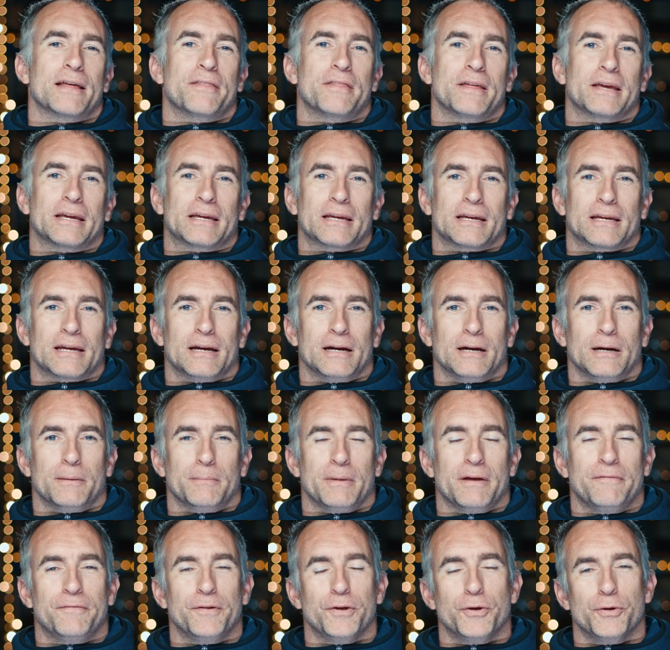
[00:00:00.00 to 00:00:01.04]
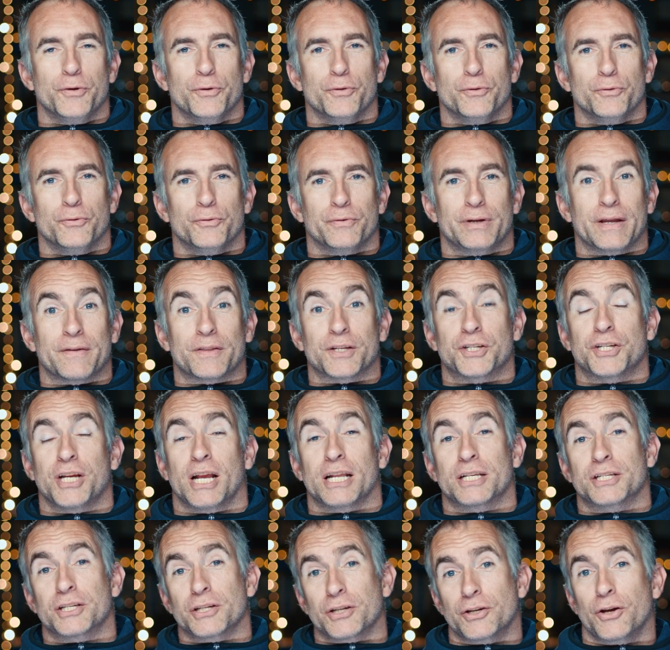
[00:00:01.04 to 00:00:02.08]
I think if you get the
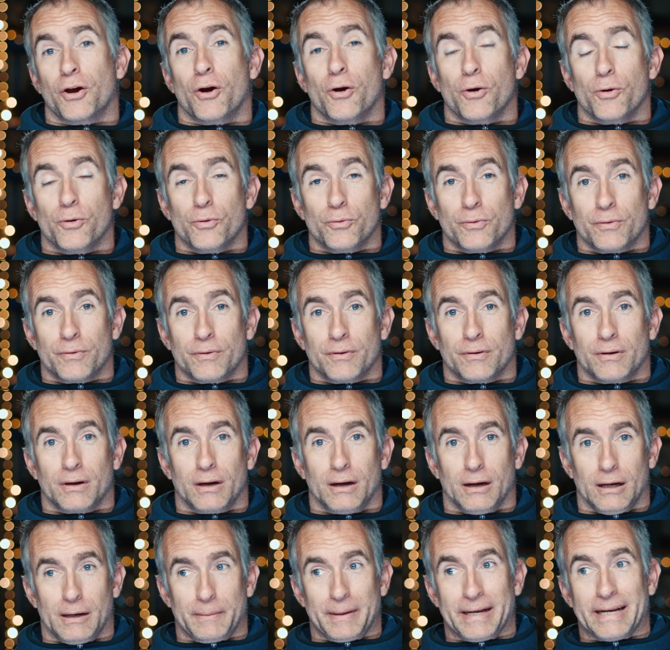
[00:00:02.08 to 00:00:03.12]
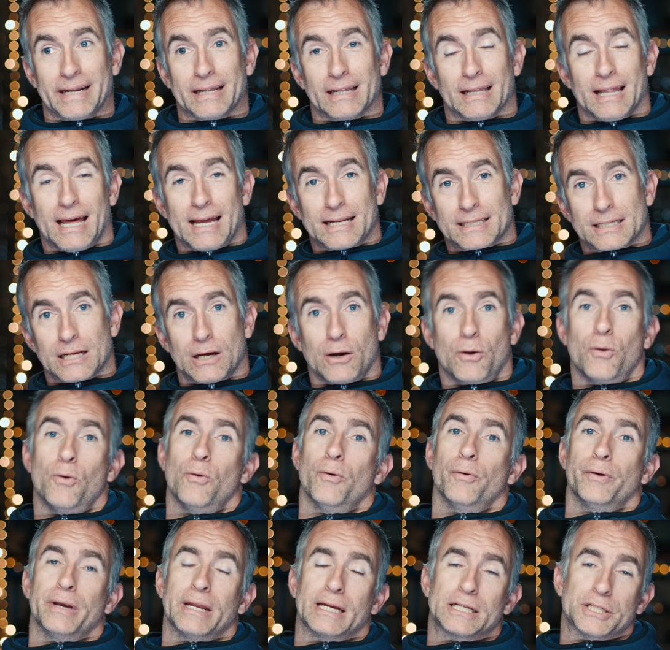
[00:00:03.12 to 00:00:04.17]
chance to go in Atlanta
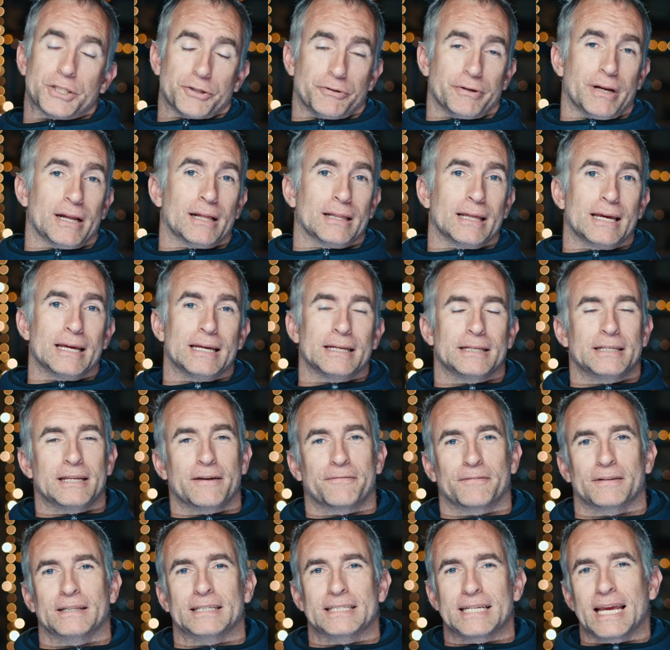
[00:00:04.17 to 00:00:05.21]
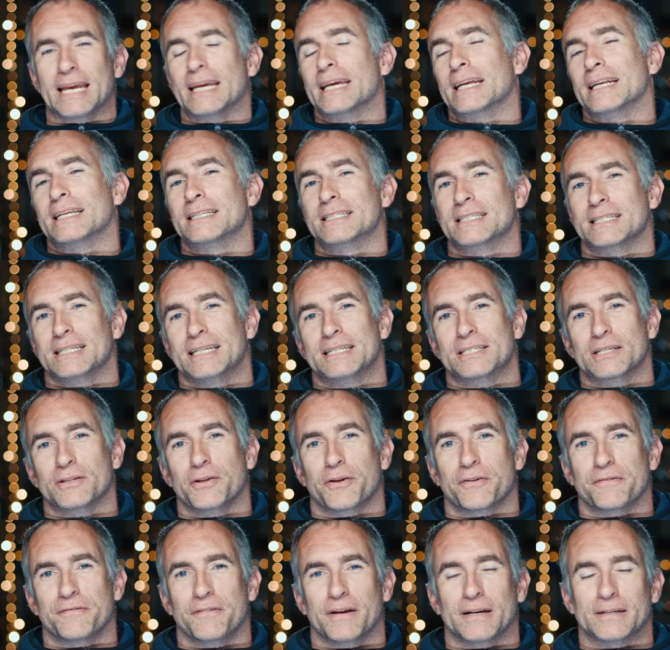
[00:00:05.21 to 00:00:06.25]
or next year in LA, definitely take it. It's a
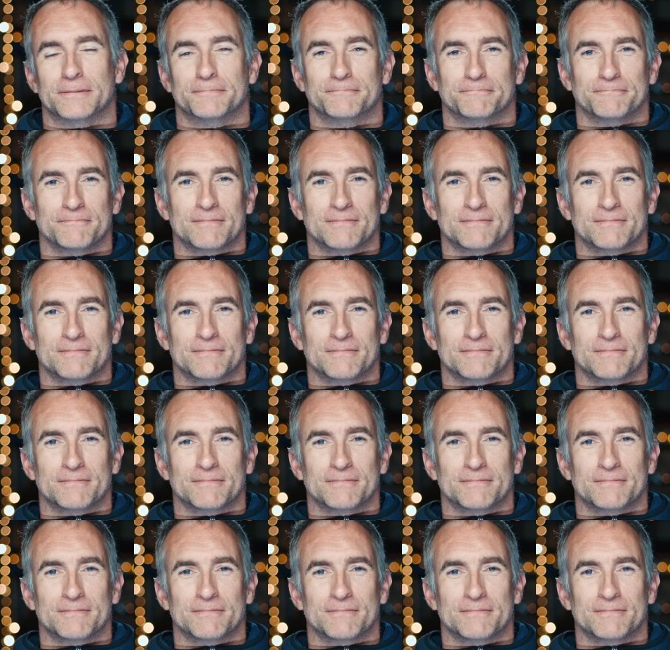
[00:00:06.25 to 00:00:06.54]
lot of fun.